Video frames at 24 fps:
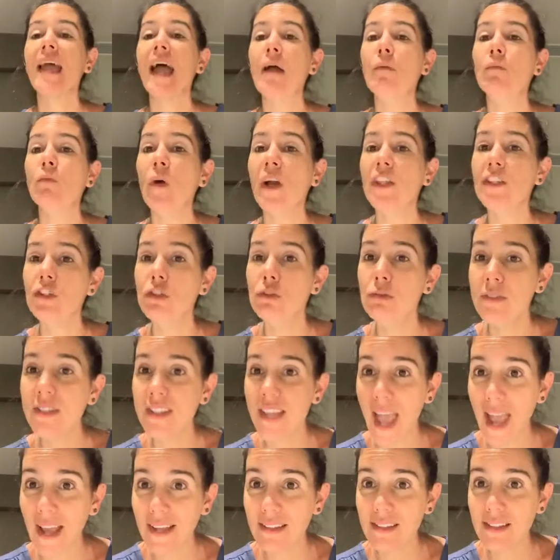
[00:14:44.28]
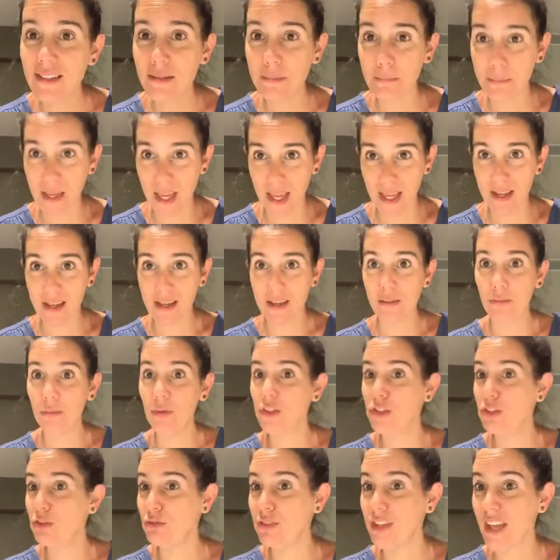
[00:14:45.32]
And when you text me,
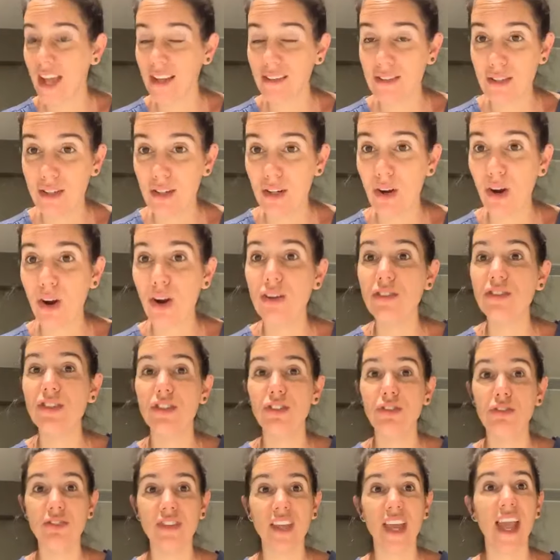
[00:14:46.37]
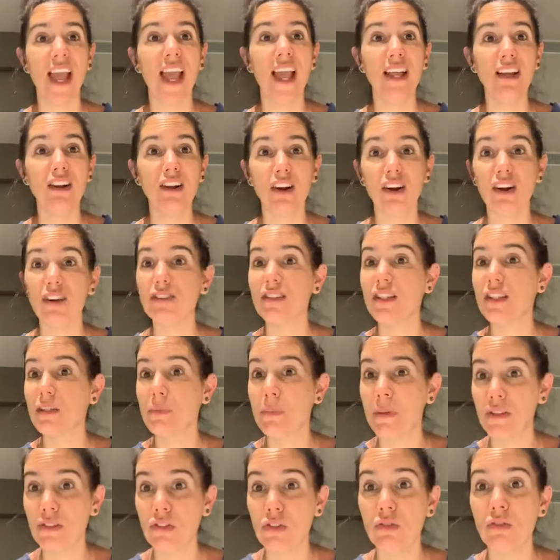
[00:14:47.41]
when you text the girls and you say, hey girls, it's
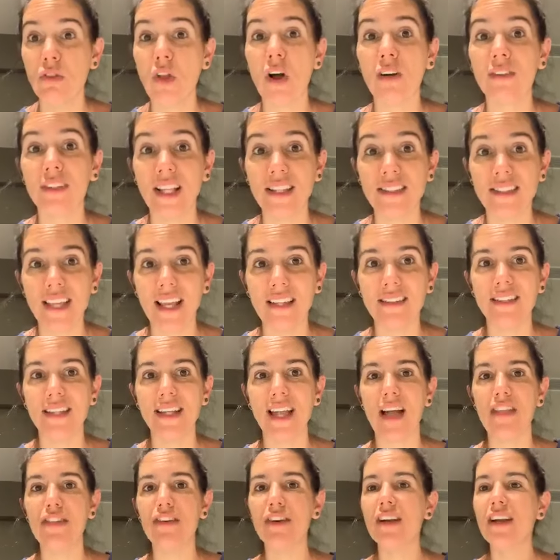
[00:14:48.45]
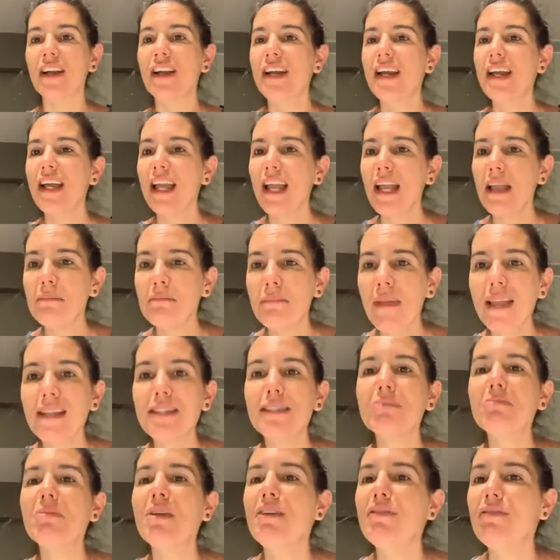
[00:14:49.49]
been too long, let's get together, it
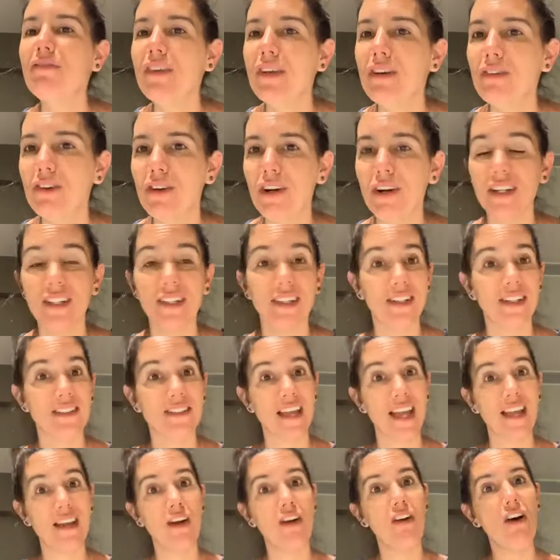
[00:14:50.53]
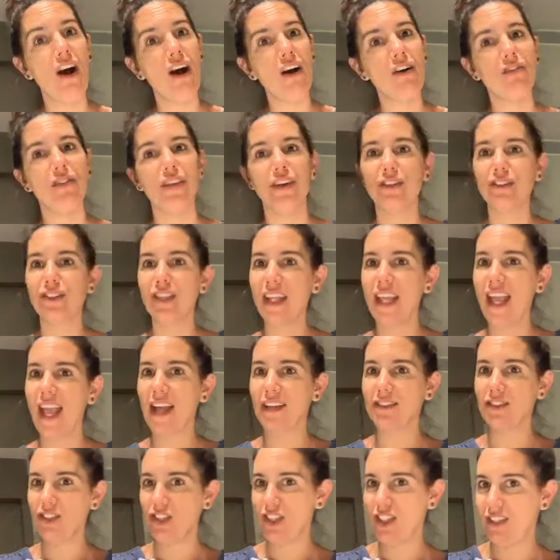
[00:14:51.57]
makes me feel good because I go, oh, there's
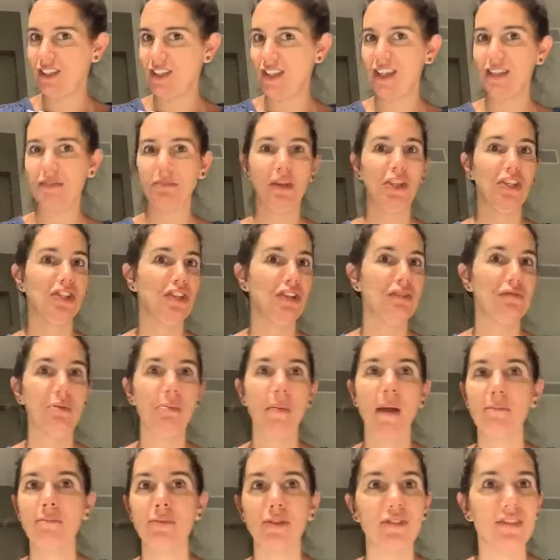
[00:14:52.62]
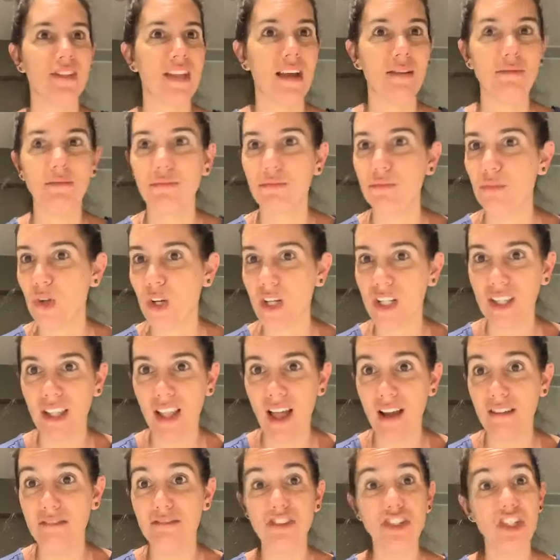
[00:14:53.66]
Leanne. She sees me. She remembers that we're in
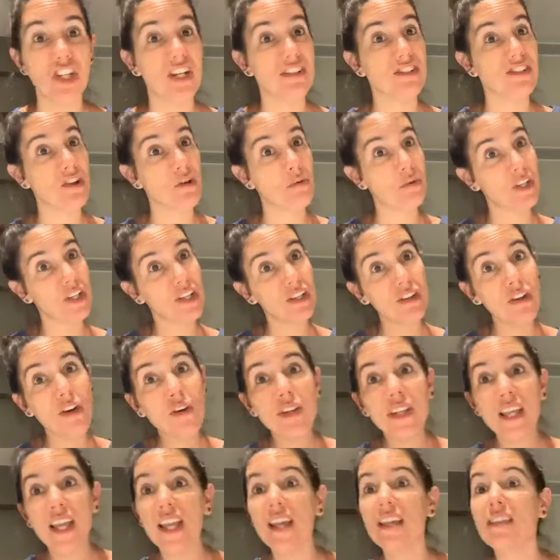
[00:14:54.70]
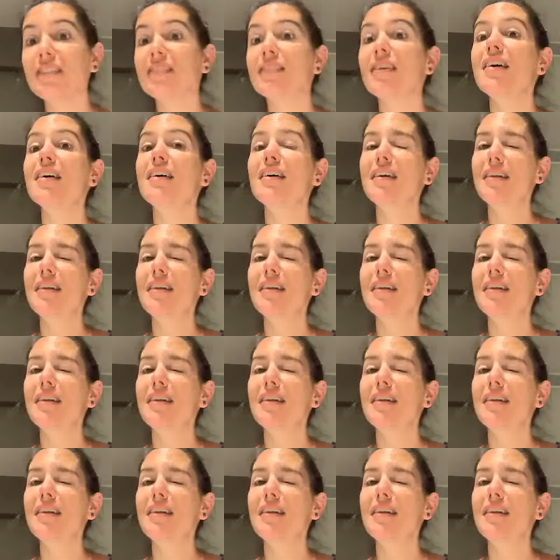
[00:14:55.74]
love. She doesn't know what a cannoli is.